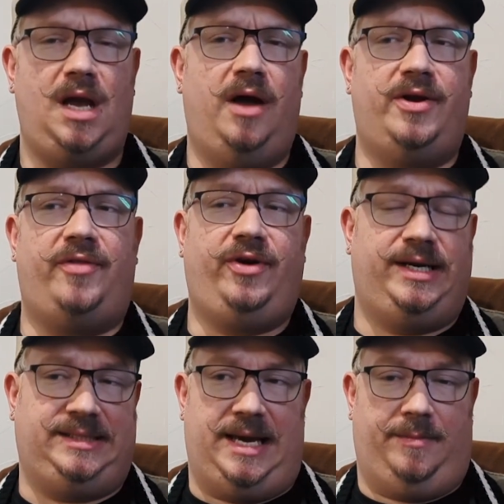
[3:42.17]
Another
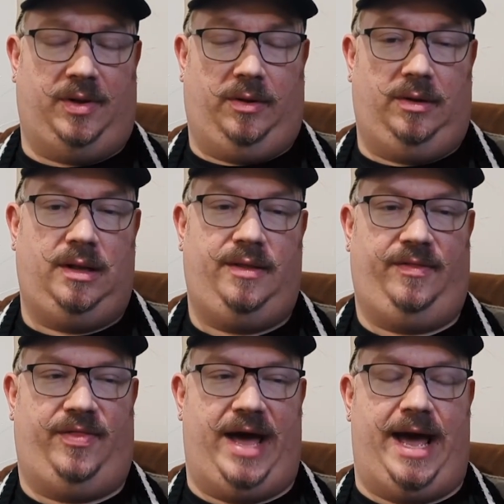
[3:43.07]
example
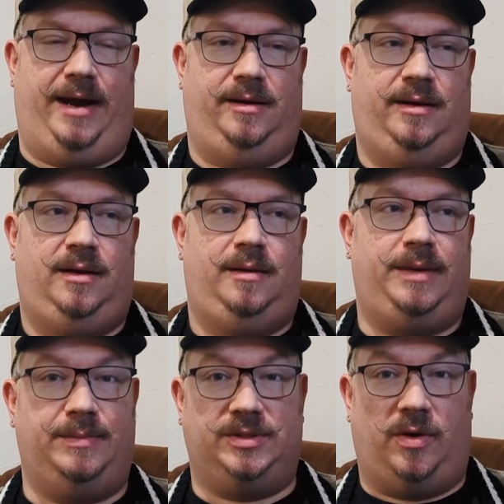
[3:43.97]
that
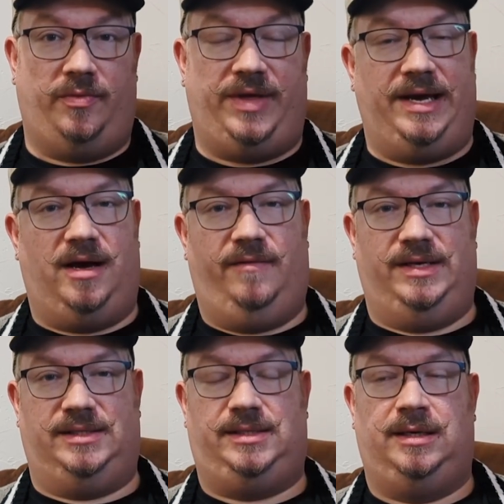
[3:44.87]
people don't think of
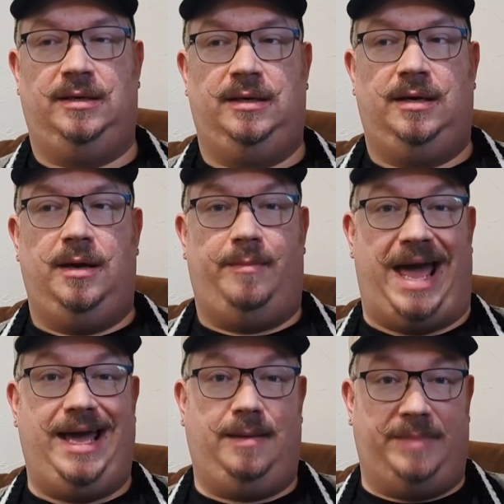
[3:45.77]
is
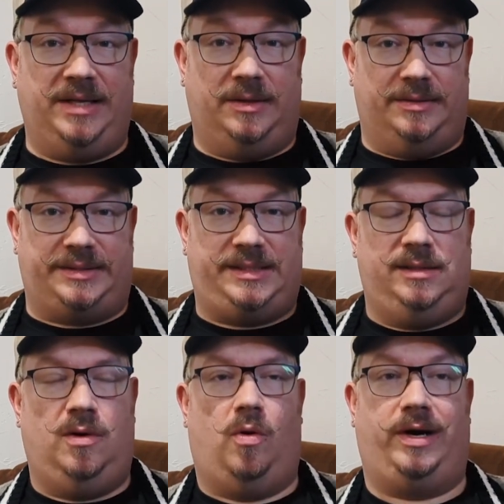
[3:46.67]
paying bills
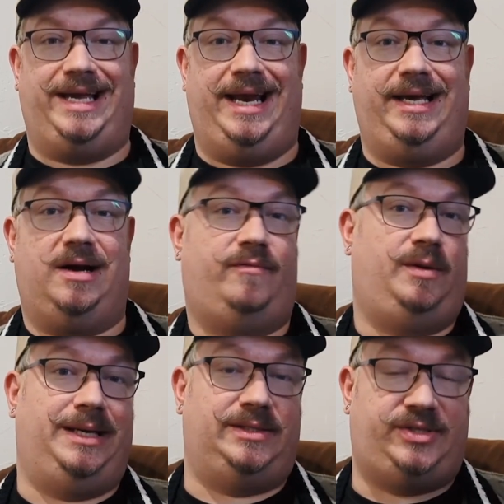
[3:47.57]
or getting
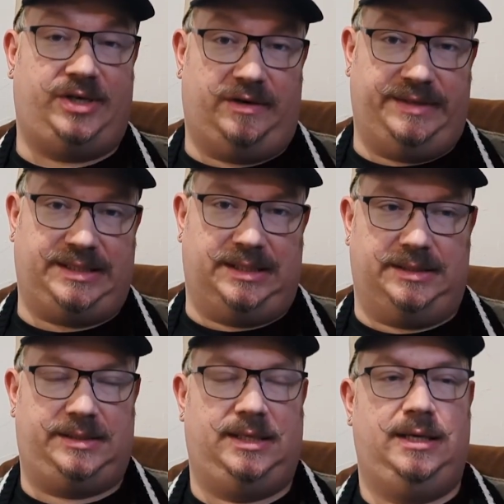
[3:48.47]
government
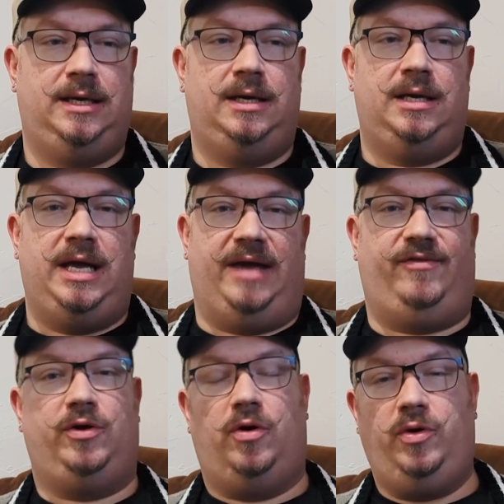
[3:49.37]
services. If
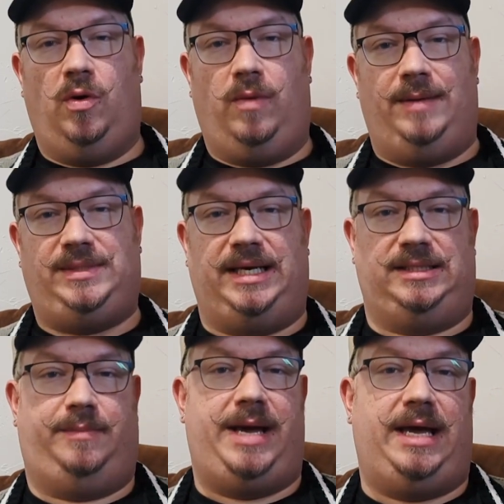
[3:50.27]
you go to a website
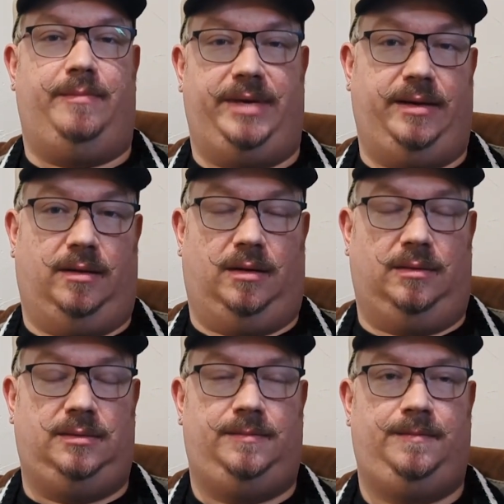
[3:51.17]
to pay a bill,